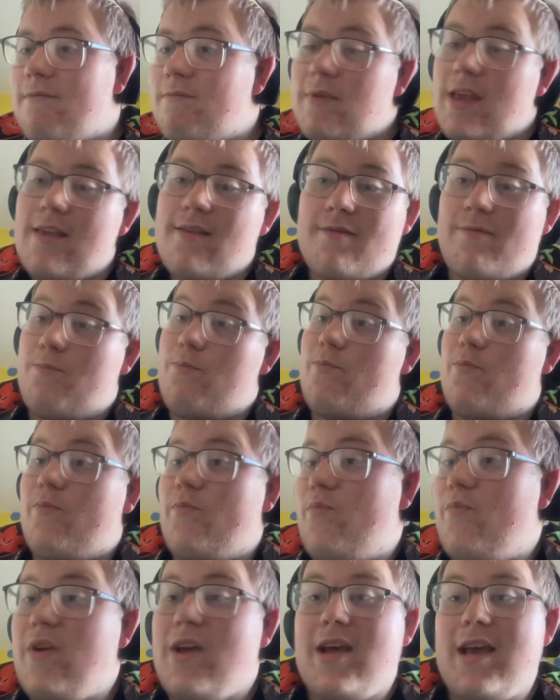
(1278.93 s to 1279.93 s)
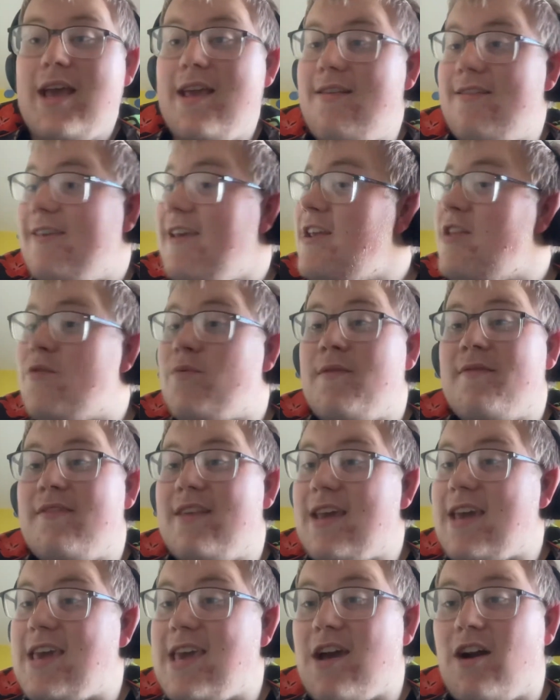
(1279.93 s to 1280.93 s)
His scenes with
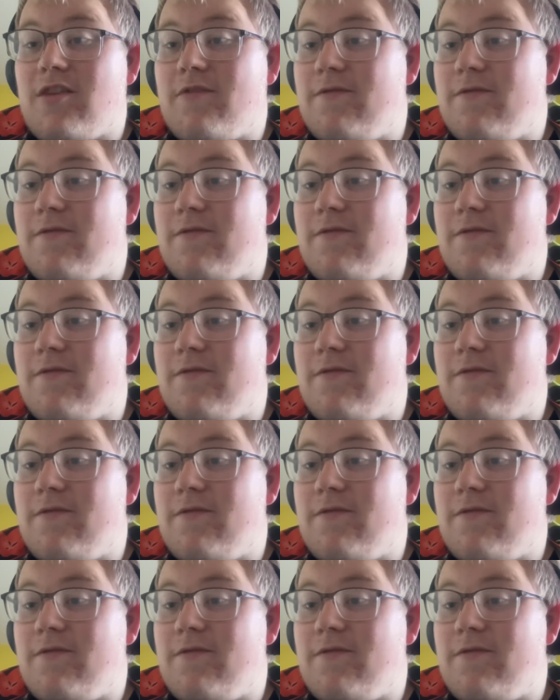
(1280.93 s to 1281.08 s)
Ziggy